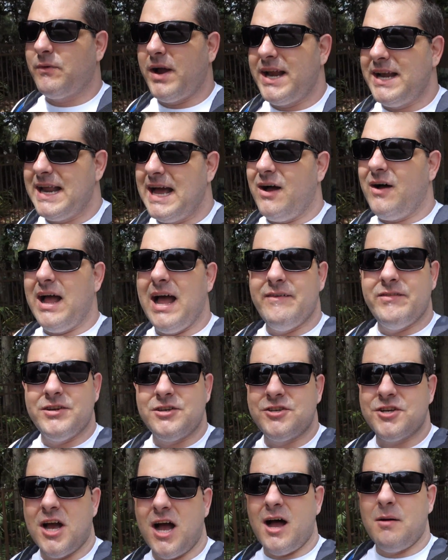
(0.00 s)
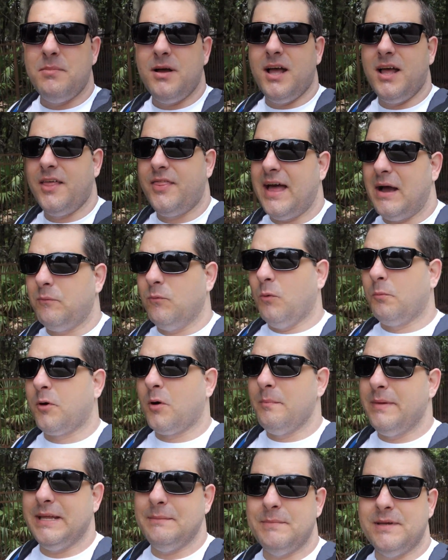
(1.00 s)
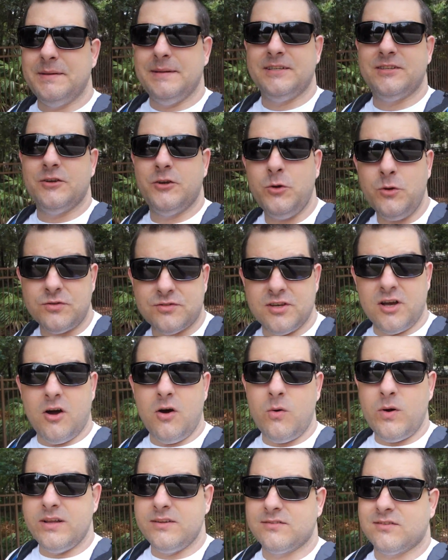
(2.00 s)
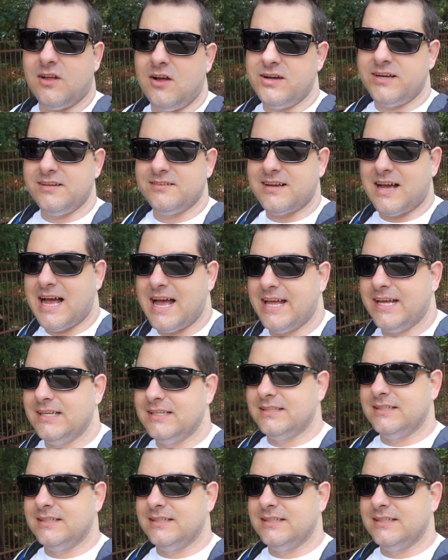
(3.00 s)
right now I have a job that will permit me to do so as long as I